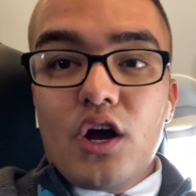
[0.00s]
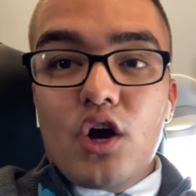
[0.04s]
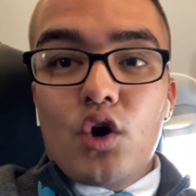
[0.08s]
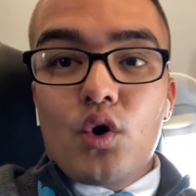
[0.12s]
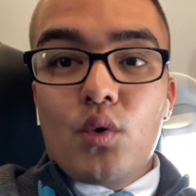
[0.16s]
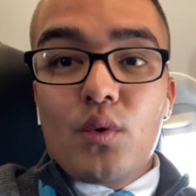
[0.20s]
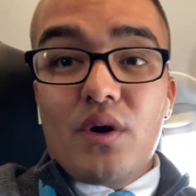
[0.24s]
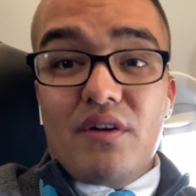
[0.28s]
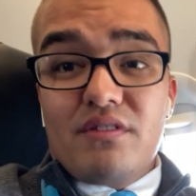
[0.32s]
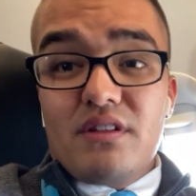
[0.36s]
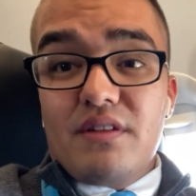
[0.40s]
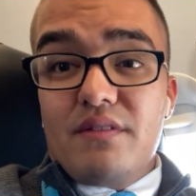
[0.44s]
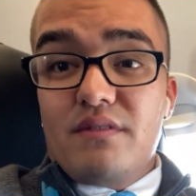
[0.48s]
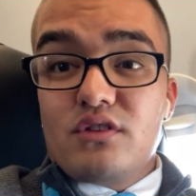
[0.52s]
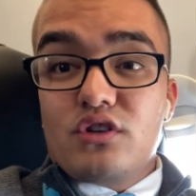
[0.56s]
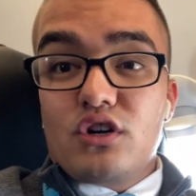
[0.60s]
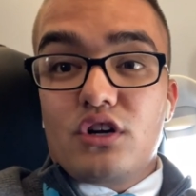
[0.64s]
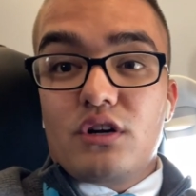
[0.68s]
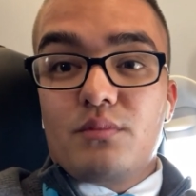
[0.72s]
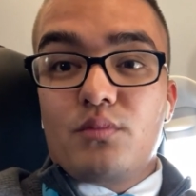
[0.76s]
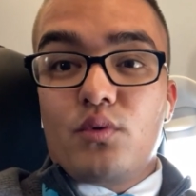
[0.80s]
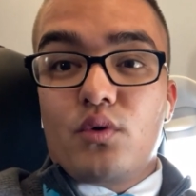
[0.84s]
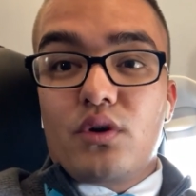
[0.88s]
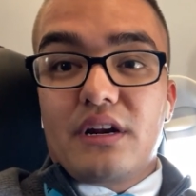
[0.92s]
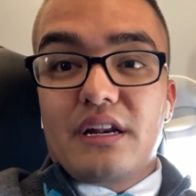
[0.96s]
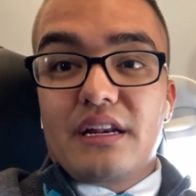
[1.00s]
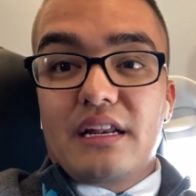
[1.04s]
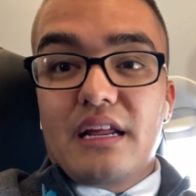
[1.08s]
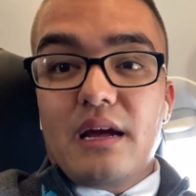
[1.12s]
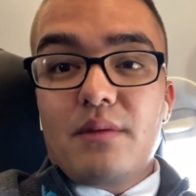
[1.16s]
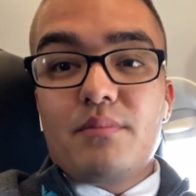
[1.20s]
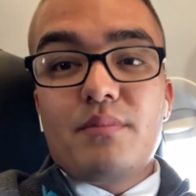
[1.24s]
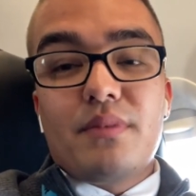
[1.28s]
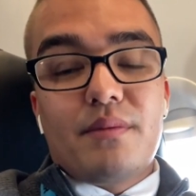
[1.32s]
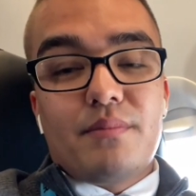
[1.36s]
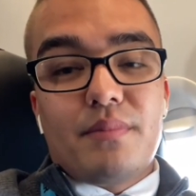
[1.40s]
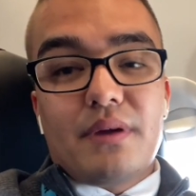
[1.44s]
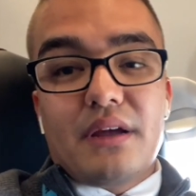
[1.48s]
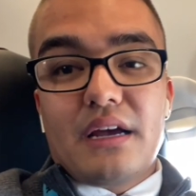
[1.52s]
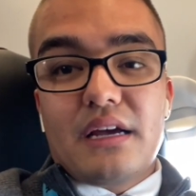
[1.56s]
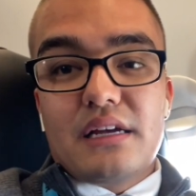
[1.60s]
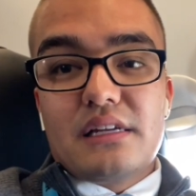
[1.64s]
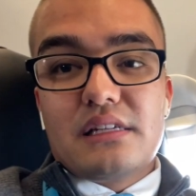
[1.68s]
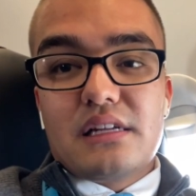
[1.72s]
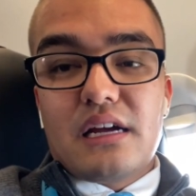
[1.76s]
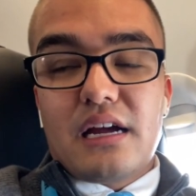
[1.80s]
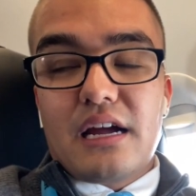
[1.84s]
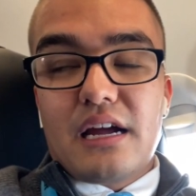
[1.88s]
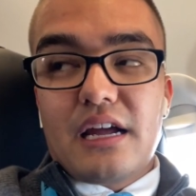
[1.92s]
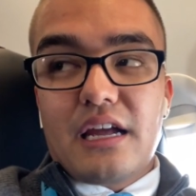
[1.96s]
We haven't even started boarding yet, but because
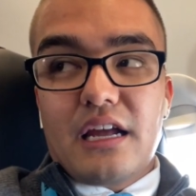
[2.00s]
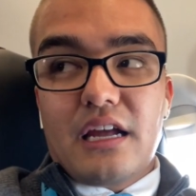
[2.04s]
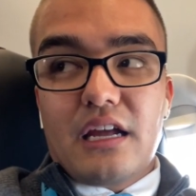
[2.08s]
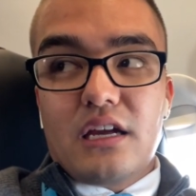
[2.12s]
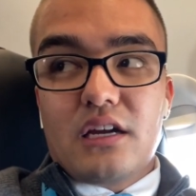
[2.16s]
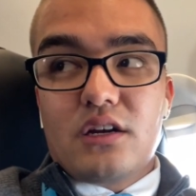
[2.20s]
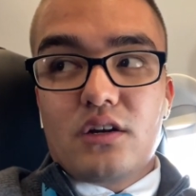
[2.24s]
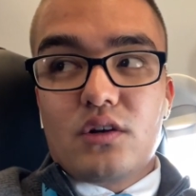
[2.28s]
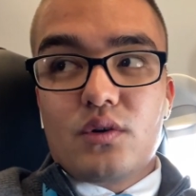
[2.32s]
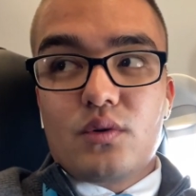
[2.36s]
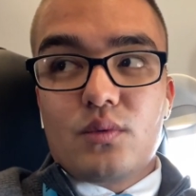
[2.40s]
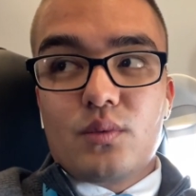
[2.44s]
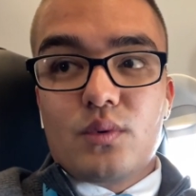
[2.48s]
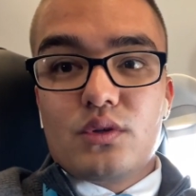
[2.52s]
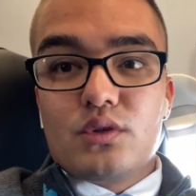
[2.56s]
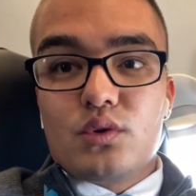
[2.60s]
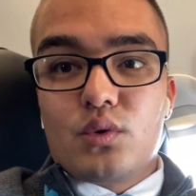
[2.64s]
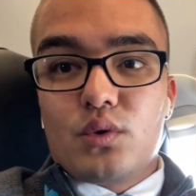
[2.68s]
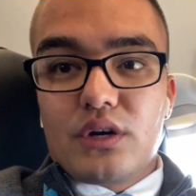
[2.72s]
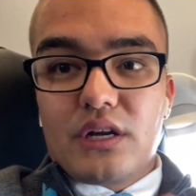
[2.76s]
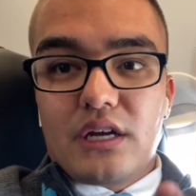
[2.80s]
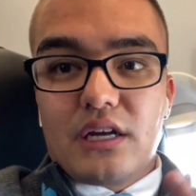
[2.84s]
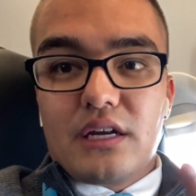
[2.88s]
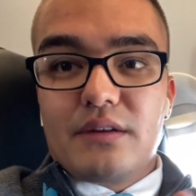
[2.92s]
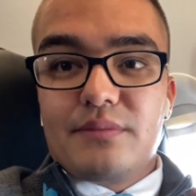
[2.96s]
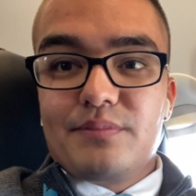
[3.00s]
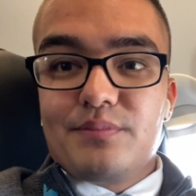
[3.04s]
I was already